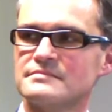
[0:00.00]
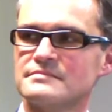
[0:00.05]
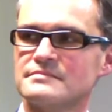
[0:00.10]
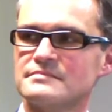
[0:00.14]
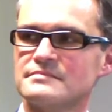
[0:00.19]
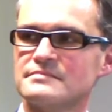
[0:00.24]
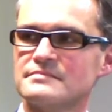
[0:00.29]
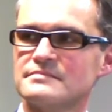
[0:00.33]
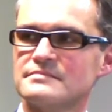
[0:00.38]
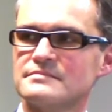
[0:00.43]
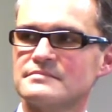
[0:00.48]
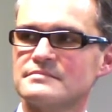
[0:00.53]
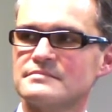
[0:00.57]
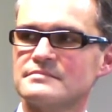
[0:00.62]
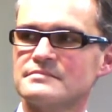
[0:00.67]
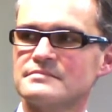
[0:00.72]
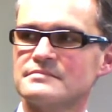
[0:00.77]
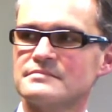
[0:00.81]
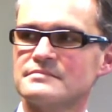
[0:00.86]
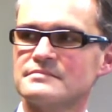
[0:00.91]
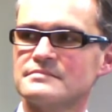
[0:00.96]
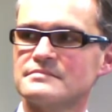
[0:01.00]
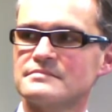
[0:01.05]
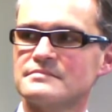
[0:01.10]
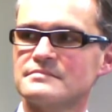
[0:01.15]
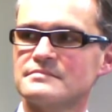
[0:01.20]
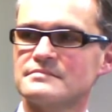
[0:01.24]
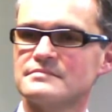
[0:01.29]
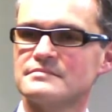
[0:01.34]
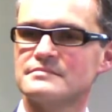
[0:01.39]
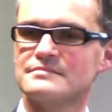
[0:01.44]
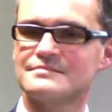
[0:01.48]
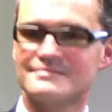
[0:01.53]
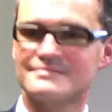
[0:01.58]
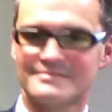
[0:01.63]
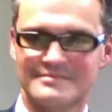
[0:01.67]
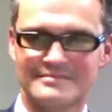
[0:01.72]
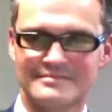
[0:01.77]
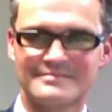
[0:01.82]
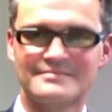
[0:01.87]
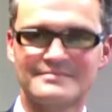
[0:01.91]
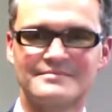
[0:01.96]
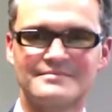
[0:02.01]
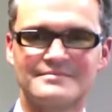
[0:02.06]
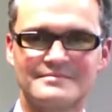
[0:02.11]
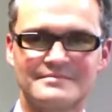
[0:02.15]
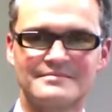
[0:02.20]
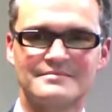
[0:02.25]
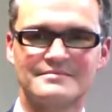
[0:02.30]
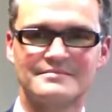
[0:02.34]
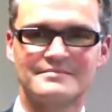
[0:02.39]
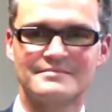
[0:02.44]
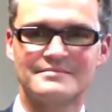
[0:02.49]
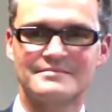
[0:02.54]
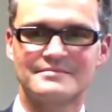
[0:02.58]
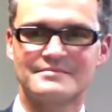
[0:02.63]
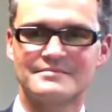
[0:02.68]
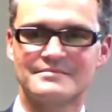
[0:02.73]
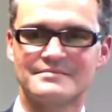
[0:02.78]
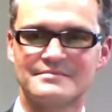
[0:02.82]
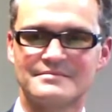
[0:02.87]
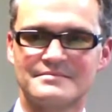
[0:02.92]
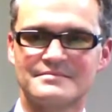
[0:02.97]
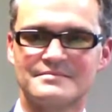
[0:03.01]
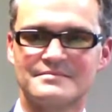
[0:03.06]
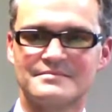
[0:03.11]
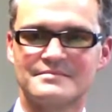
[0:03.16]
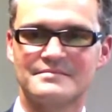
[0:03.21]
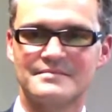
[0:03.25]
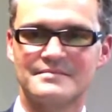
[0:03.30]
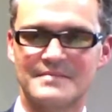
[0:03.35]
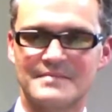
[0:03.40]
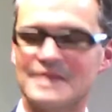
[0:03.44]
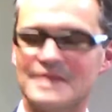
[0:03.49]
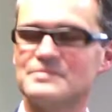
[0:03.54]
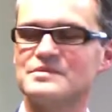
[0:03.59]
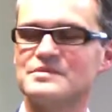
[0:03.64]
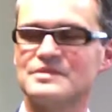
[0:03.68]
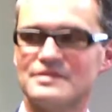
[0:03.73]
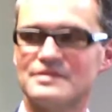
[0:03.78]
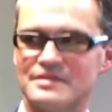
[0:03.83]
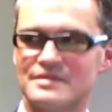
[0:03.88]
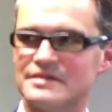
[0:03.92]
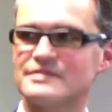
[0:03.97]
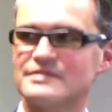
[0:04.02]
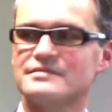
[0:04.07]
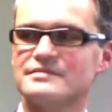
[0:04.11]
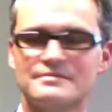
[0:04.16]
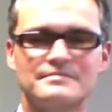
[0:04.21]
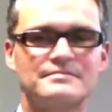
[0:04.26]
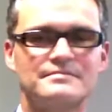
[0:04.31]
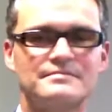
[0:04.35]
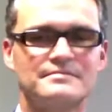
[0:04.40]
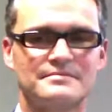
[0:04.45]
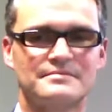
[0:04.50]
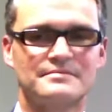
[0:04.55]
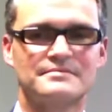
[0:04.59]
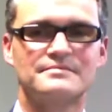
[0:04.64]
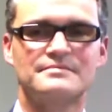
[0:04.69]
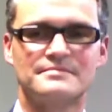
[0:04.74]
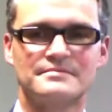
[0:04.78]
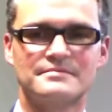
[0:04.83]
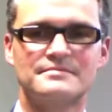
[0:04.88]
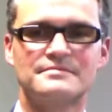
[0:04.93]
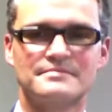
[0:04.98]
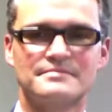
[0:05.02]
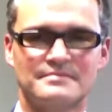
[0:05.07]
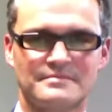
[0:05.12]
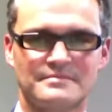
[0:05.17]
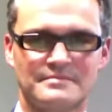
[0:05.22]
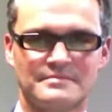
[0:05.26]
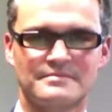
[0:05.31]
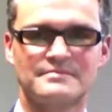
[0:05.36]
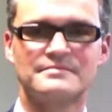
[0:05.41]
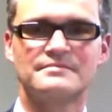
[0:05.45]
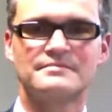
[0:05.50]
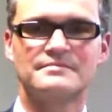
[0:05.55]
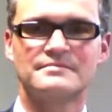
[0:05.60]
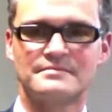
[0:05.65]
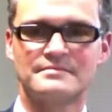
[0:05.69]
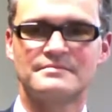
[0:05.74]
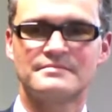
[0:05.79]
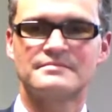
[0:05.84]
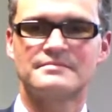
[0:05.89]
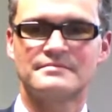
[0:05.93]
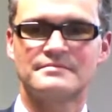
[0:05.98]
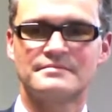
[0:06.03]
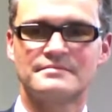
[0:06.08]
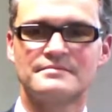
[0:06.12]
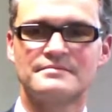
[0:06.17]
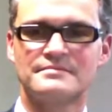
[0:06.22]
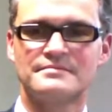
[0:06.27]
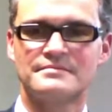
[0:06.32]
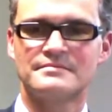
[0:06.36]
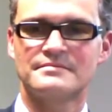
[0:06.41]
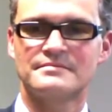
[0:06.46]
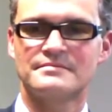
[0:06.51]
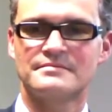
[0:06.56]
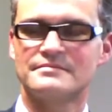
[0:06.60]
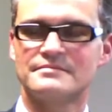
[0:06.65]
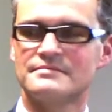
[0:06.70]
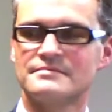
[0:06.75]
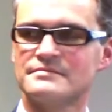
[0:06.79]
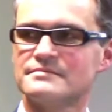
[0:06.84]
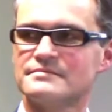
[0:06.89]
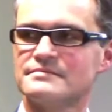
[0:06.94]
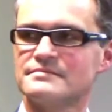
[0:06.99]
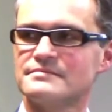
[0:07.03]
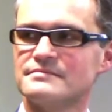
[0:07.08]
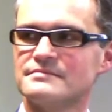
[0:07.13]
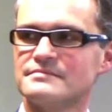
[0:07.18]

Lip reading: The person shown says nothing.